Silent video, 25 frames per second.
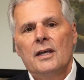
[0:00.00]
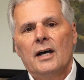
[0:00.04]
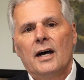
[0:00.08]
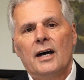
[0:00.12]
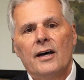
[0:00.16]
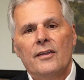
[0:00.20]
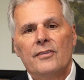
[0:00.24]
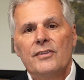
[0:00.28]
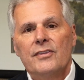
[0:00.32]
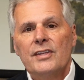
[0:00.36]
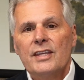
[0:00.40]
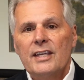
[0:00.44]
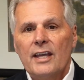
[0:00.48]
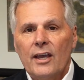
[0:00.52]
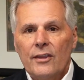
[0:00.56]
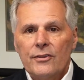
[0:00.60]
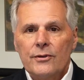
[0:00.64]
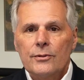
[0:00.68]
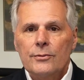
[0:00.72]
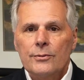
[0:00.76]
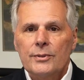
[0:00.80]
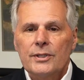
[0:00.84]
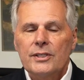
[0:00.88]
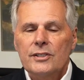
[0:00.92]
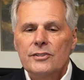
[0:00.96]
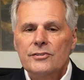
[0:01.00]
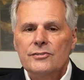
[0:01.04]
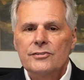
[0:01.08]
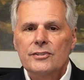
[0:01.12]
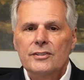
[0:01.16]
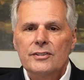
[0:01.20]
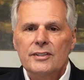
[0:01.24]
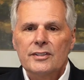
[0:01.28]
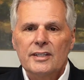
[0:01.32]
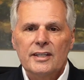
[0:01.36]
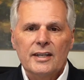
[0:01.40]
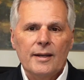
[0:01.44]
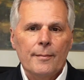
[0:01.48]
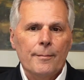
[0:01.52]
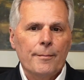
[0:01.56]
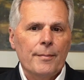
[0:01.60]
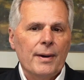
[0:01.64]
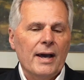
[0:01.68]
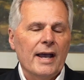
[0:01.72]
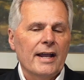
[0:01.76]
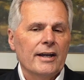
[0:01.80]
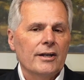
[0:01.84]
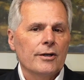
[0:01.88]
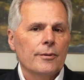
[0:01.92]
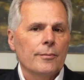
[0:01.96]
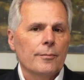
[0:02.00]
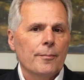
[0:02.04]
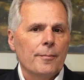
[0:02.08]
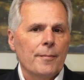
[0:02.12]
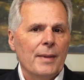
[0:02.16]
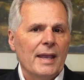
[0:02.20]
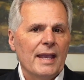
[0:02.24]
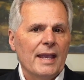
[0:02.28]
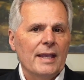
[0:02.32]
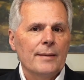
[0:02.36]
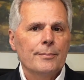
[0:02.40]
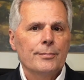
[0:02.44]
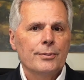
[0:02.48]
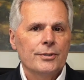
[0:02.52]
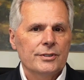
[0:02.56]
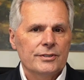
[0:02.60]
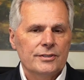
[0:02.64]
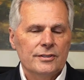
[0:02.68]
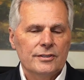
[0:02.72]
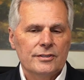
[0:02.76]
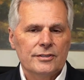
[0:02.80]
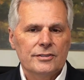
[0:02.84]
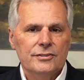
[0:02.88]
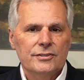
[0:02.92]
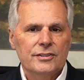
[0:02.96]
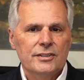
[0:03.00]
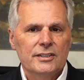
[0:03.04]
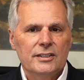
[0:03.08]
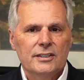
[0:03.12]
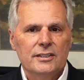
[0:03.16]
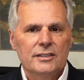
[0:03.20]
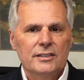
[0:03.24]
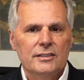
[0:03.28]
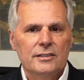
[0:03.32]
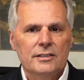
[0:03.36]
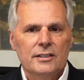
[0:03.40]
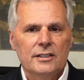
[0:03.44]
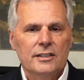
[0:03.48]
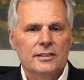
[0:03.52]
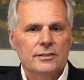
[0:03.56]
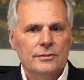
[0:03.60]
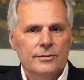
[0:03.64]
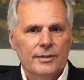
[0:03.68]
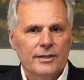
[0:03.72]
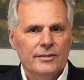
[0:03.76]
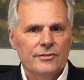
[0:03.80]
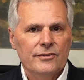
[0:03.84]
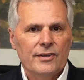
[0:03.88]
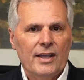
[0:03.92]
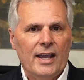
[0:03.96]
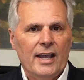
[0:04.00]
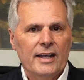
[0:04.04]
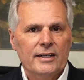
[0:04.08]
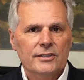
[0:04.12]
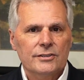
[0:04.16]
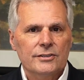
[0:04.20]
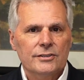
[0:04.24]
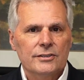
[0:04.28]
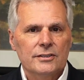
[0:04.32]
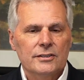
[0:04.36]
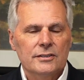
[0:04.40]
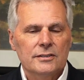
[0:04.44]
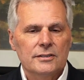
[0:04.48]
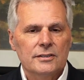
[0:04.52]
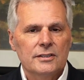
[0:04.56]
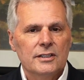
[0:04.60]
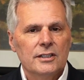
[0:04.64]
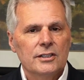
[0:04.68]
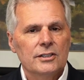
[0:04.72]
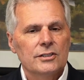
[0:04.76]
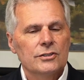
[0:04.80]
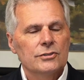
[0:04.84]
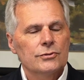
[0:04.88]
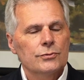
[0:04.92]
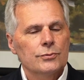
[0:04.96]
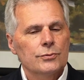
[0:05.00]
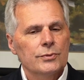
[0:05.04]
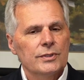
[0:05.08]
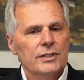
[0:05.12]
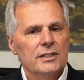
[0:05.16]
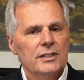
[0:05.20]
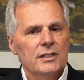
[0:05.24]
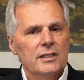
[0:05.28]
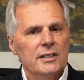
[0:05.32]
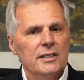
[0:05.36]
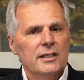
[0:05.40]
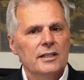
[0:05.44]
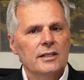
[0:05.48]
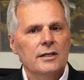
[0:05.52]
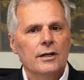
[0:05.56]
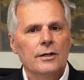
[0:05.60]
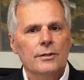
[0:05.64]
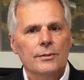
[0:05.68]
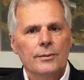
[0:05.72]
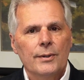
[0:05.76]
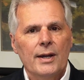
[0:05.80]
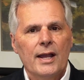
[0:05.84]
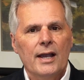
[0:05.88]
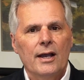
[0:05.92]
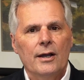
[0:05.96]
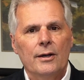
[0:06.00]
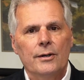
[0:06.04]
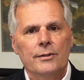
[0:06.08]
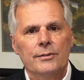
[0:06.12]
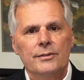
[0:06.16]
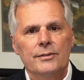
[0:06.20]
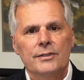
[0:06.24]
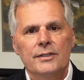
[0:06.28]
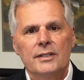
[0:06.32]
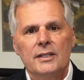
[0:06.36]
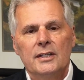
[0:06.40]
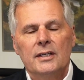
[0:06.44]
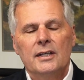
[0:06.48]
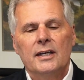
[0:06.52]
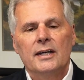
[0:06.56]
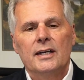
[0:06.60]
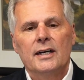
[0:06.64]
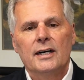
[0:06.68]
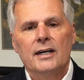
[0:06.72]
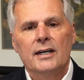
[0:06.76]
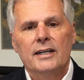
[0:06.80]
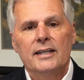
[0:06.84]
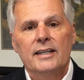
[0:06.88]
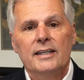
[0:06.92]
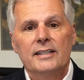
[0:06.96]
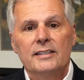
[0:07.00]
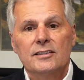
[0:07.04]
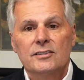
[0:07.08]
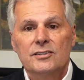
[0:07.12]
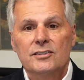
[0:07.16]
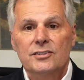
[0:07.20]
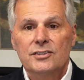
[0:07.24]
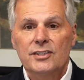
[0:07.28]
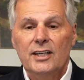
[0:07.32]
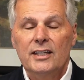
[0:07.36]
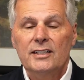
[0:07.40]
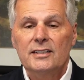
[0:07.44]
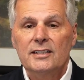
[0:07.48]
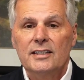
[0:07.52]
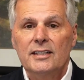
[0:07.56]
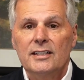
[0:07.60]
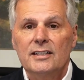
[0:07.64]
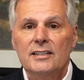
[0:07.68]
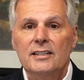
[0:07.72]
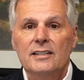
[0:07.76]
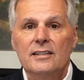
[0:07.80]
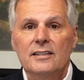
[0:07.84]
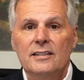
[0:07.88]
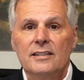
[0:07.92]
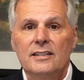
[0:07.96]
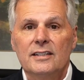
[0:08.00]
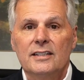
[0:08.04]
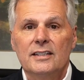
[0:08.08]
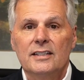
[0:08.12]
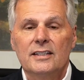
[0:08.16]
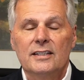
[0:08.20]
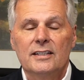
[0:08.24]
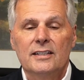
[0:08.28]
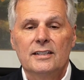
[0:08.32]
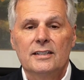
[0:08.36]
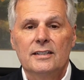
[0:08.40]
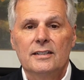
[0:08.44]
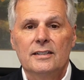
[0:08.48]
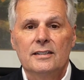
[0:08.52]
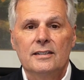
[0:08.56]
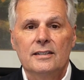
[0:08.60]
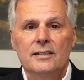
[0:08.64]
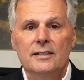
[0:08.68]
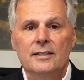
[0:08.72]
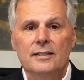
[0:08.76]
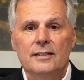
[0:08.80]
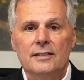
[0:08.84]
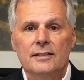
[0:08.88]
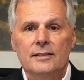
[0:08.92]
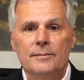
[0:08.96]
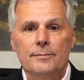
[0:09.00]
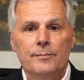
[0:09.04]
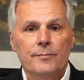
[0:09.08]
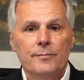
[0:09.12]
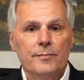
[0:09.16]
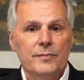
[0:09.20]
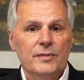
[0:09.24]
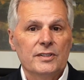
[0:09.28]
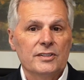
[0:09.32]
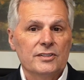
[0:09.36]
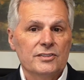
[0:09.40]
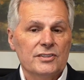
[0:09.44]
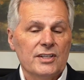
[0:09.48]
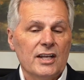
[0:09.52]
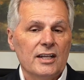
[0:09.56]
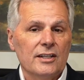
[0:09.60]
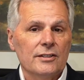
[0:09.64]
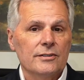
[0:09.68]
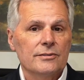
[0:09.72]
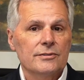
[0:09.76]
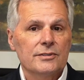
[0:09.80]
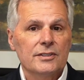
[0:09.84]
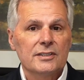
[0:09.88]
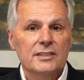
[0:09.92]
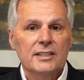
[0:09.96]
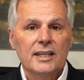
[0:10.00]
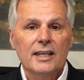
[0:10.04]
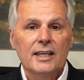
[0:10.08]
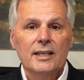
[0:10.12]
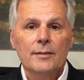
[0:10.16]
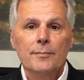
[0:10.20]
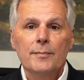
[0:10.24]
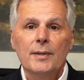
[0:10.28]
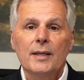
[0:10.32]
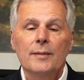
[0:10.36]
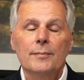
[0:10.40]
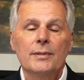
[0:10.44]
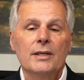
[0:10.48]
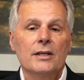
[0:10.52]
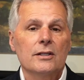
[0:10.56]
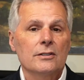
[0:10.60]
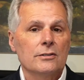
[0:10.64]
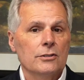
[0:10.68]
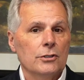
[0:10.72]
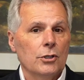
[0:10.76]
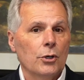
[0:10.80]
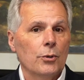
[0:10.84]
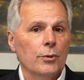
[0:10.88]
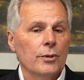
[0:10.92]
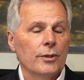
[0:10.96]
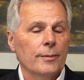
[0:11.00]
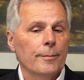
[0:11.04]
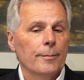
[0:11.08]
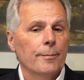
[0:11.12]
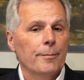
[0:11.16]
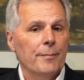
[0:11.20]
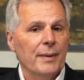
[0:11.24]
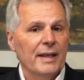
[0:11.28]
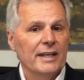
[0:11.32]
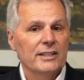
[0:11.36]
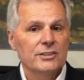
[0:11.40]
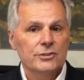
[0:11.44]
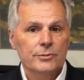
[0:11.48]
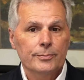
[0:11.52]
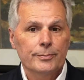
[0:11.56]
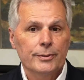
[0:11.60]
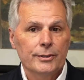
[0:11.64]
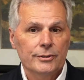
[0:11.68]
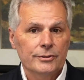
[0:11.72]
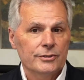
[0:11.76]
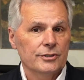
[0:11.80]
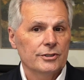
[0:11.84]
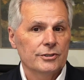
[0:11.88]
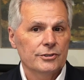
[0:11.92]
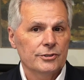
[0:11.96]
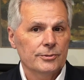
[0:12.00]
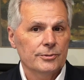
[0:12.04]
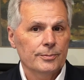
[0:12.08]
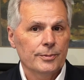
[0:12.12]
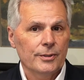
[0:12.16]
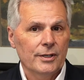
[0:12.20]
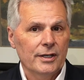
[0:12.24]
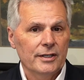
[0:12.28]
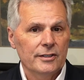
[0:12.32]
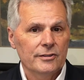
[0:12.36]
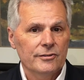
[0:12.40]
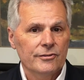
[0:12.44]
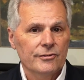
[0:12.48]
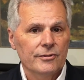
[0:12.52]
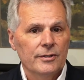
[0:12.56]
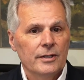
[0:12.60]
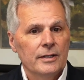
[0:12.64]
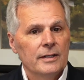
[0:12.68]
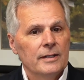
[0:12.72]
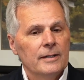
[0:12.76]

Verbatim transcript: Uh, the other reason that a buyer may put this in a transaction is really around uh, incenting the, uh, the seller to take maybe a lower base purchase price.